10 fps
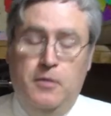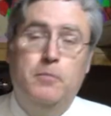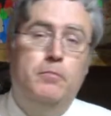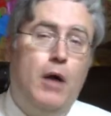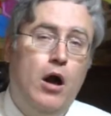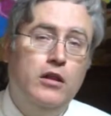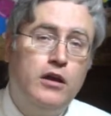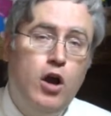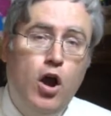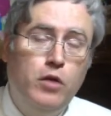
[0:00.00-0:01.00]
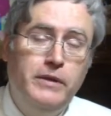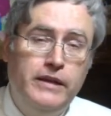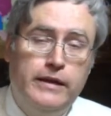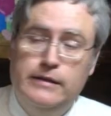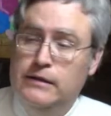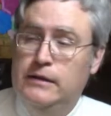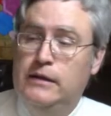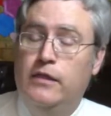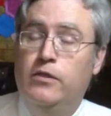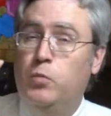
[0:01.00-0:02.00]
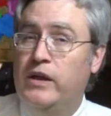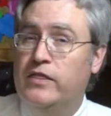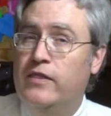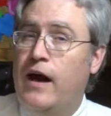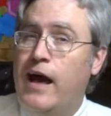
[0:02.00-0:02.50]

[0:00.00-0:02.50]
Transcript: Polycarbonate, with the high